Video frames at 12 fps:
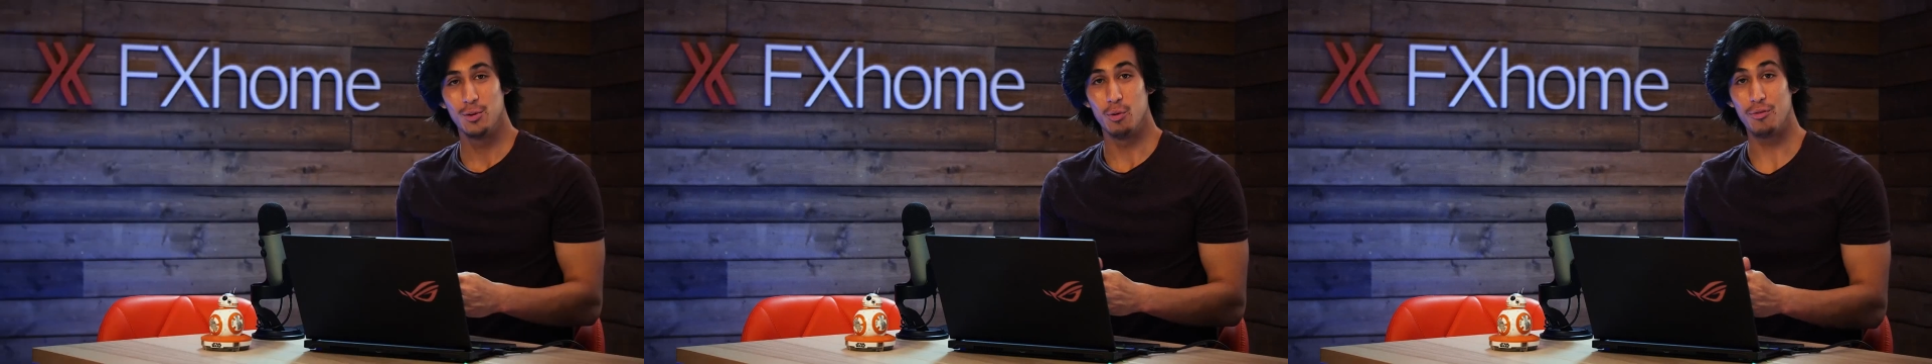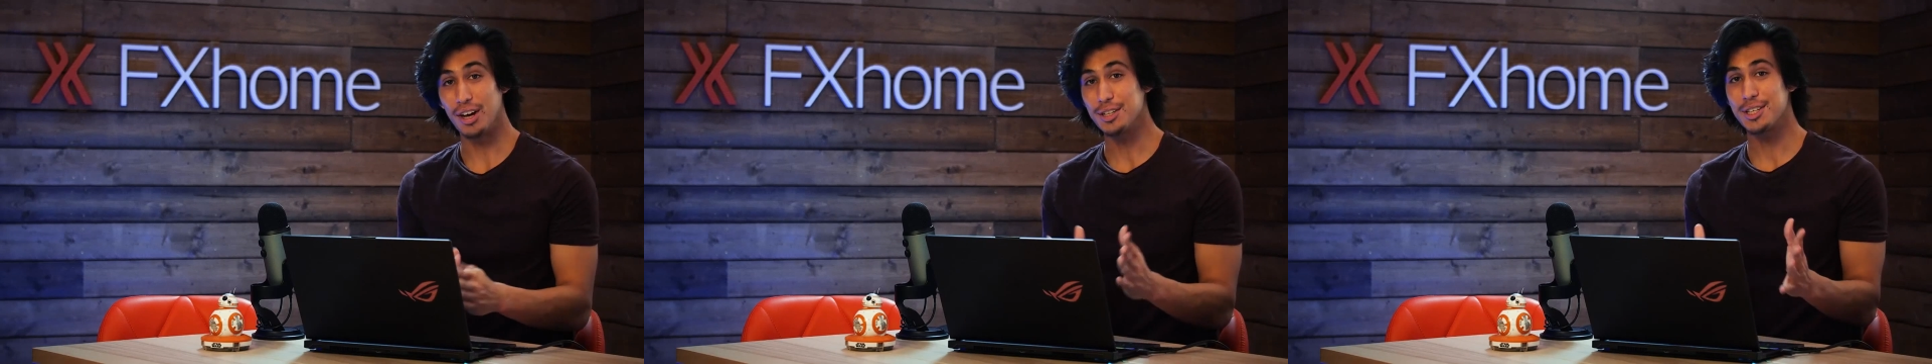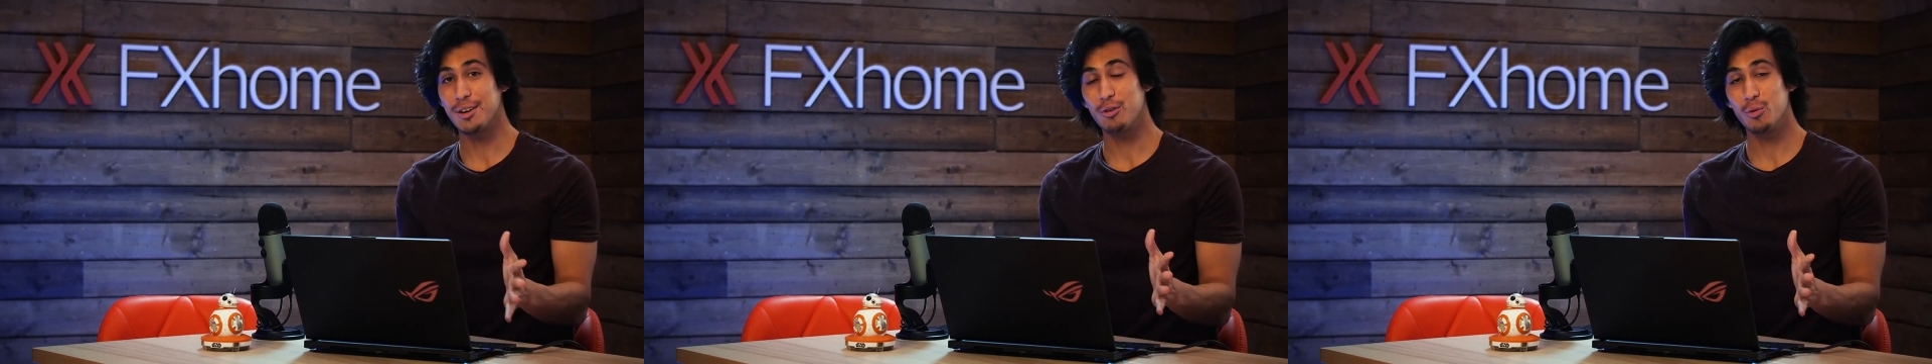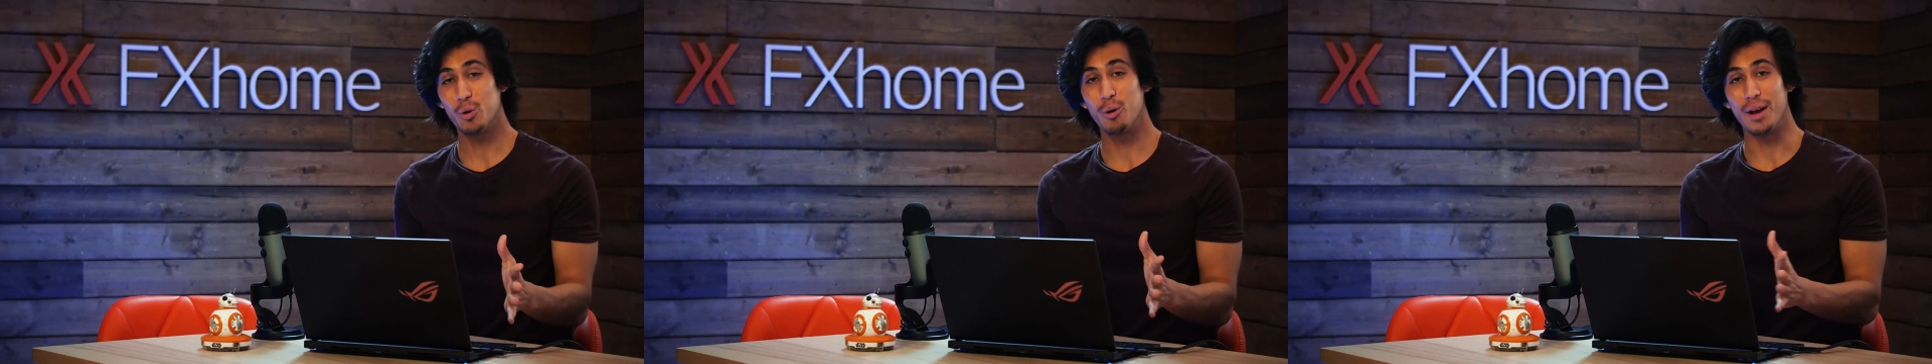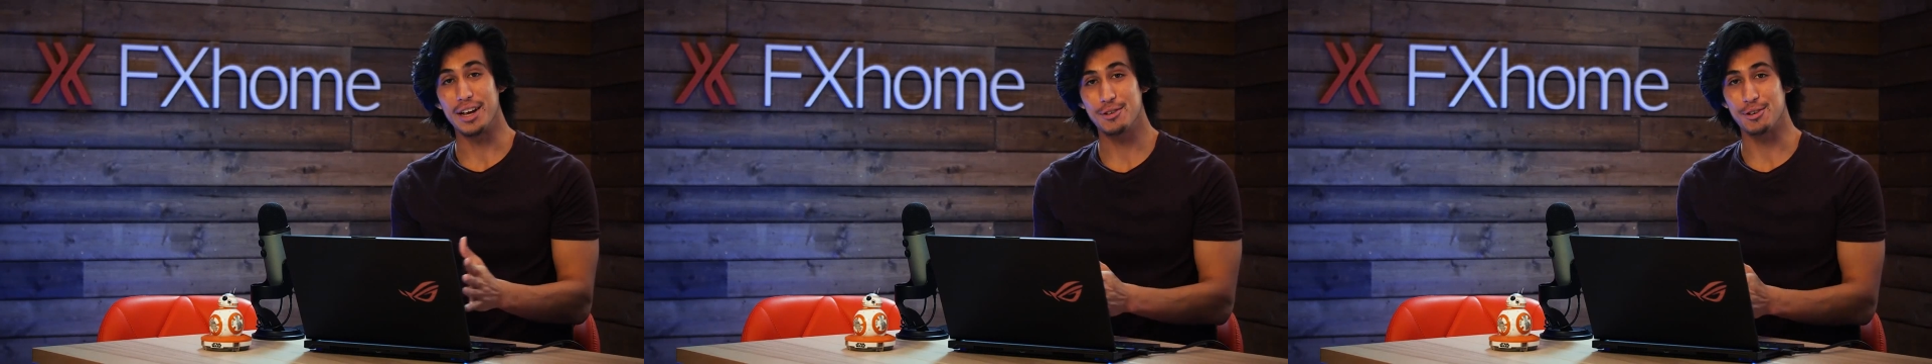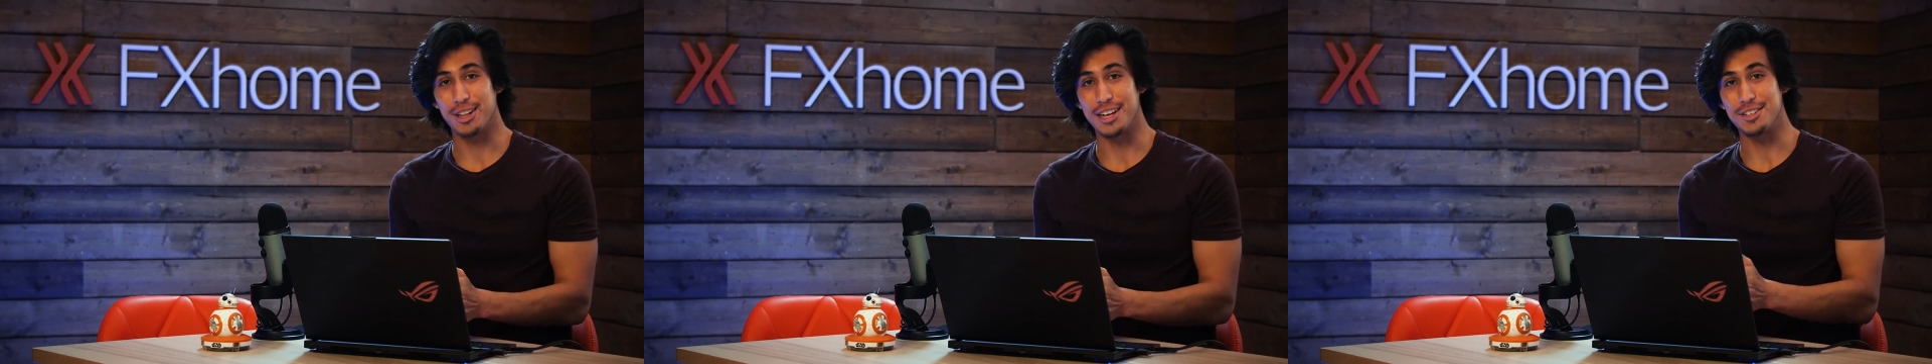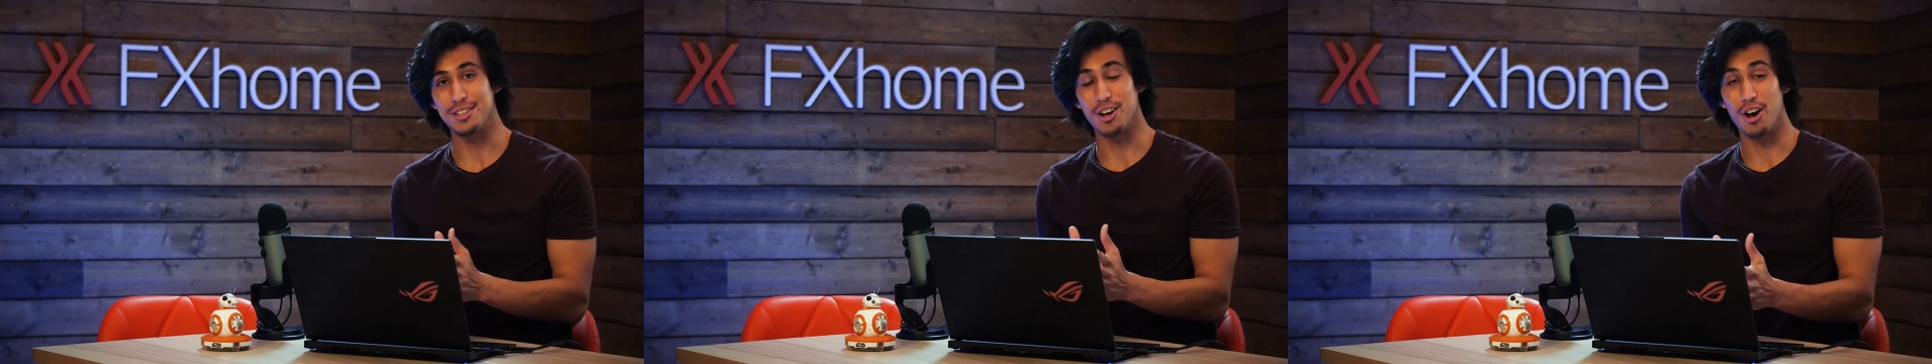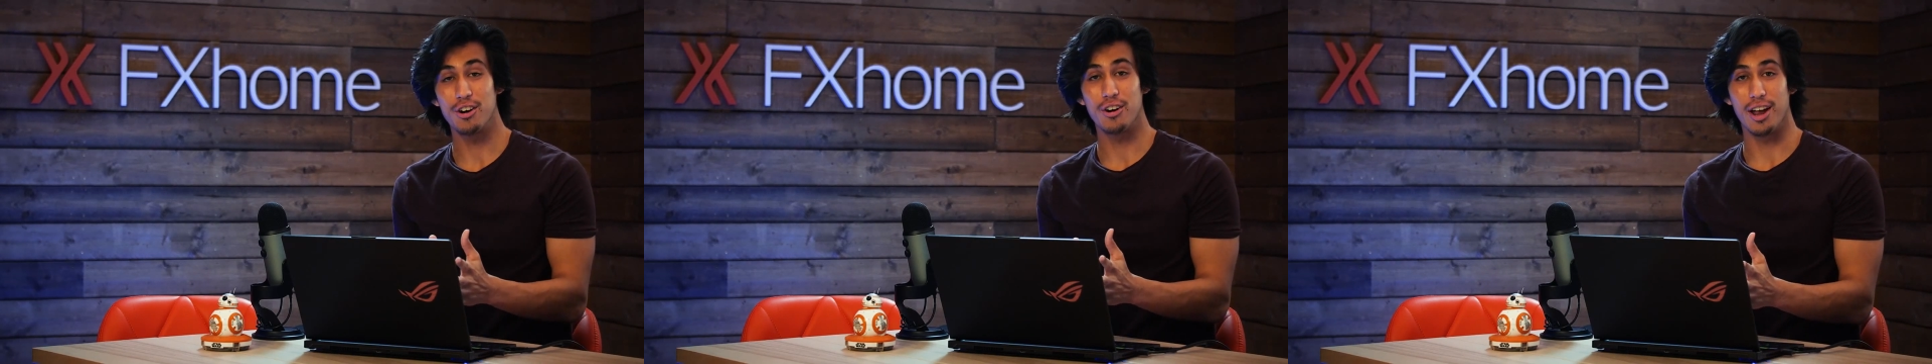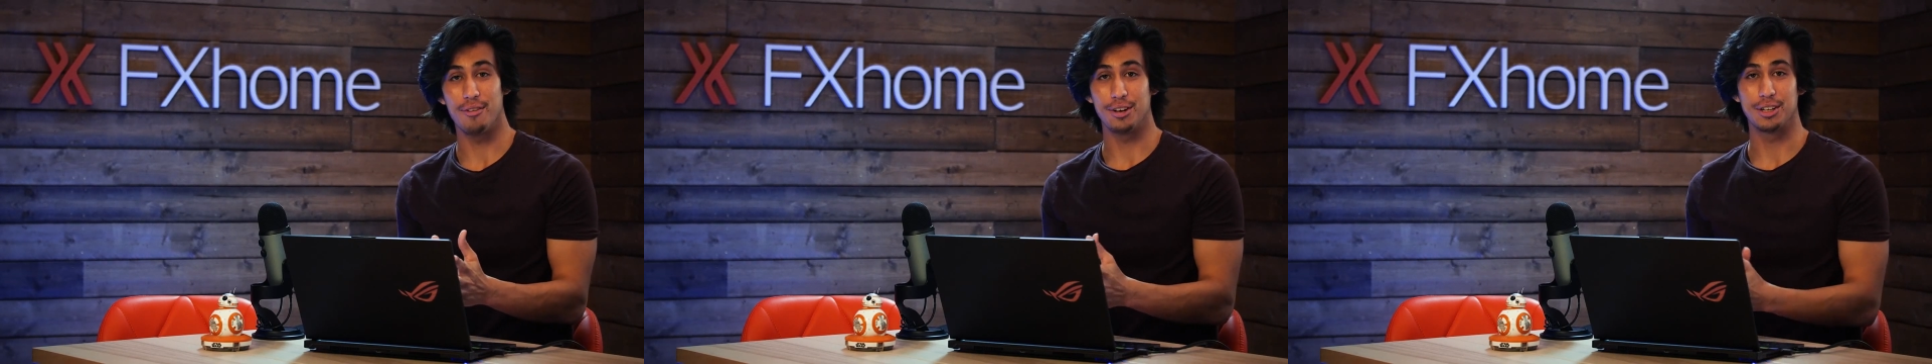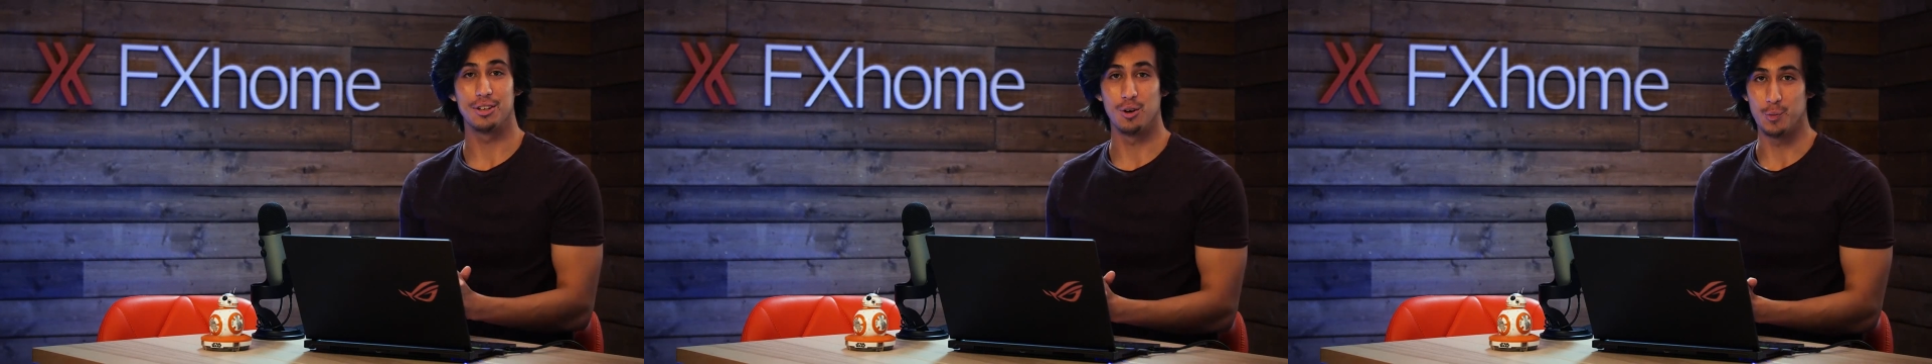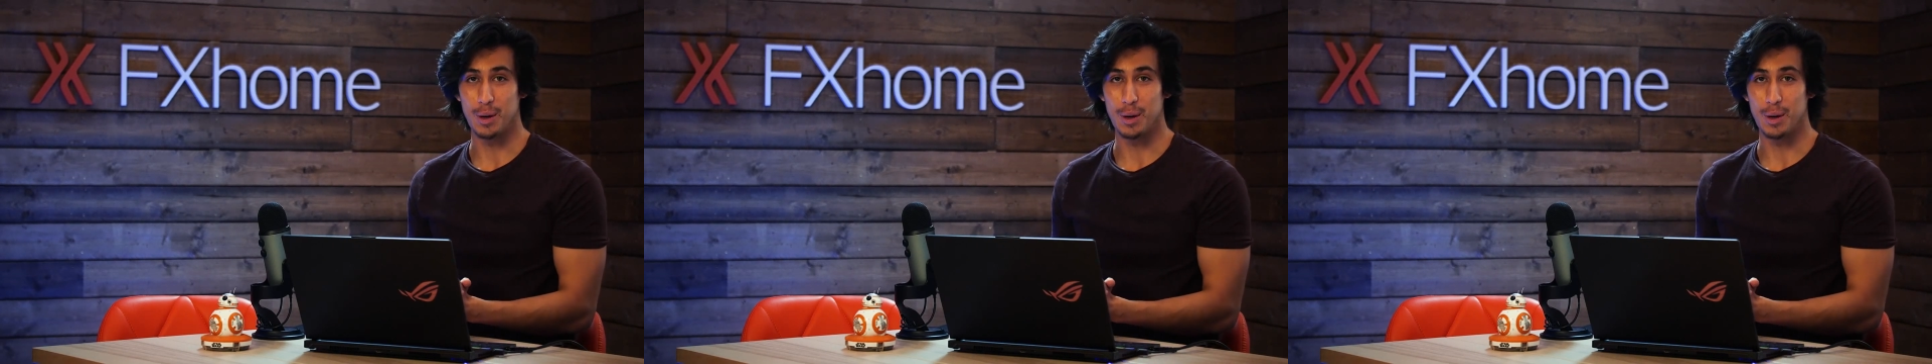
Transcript: We've got several more masterclasses on our F X Home